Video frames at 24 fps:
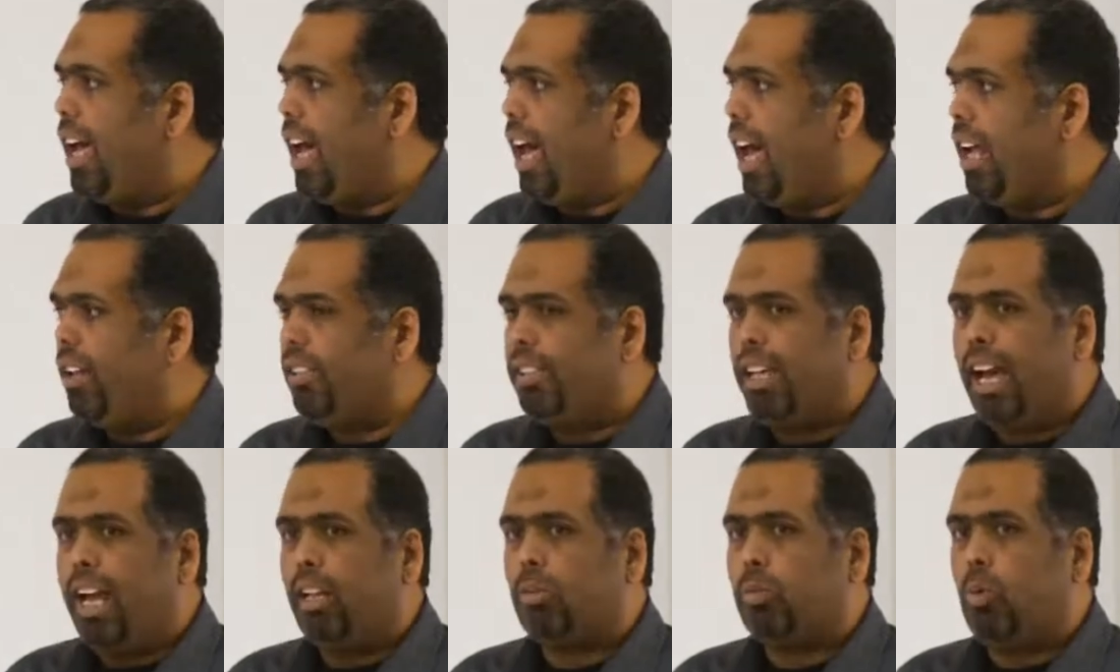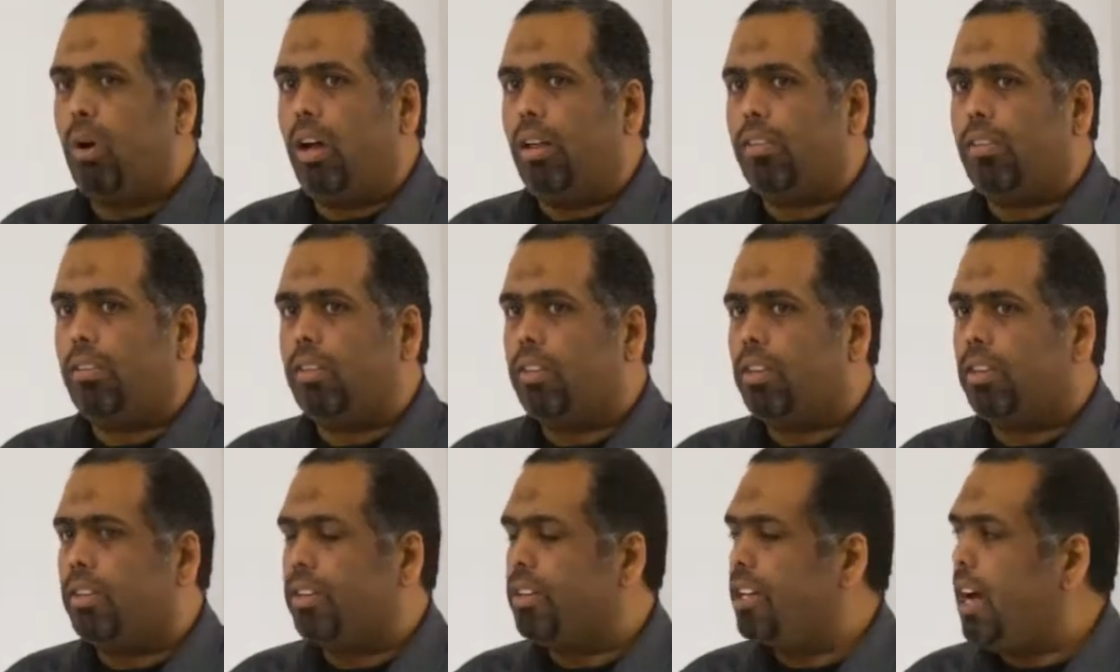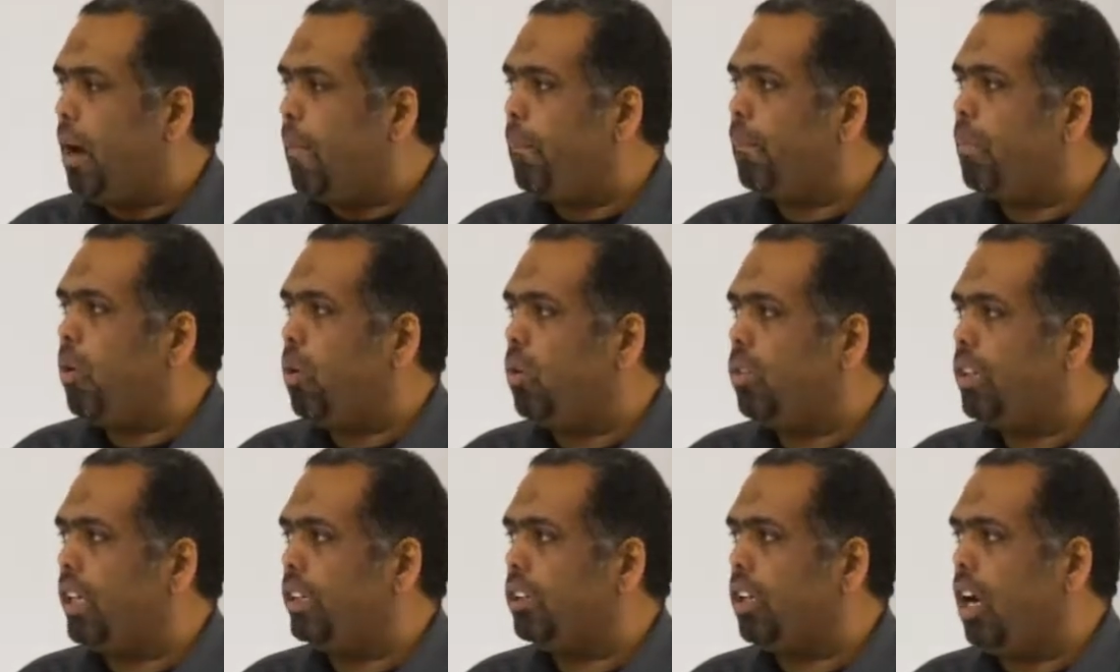And that was dumped
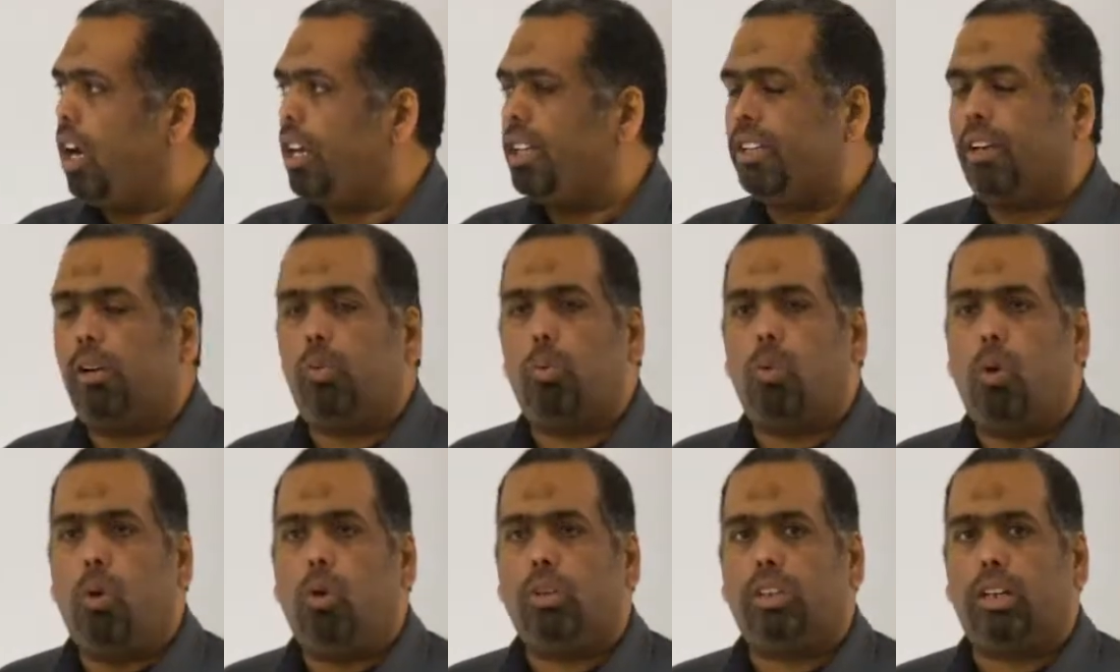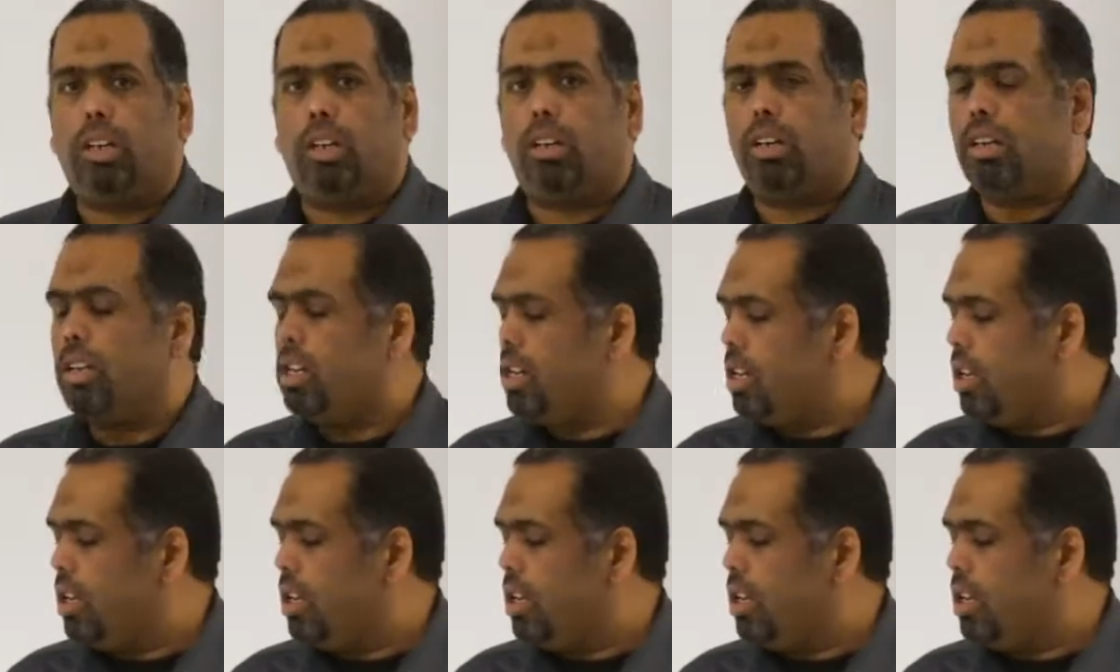on the tidal water.